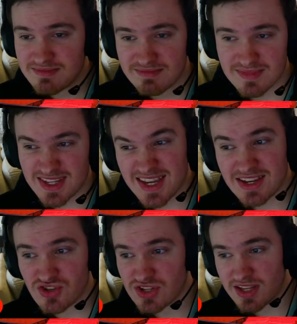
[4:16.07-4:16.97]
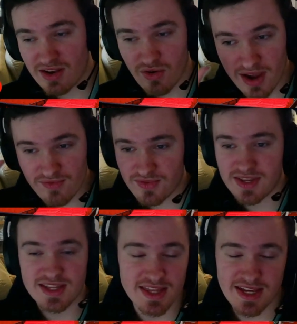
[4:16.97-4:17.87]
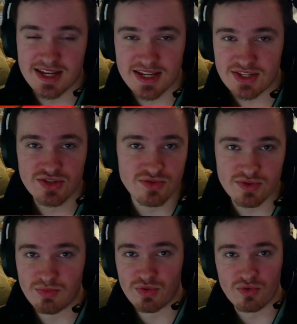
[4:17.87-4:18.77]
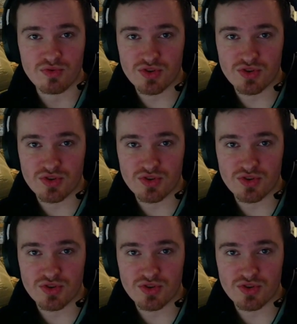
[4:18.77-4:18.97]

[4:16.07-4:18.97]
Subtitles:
essentially they've got everything that they need to do to pull all the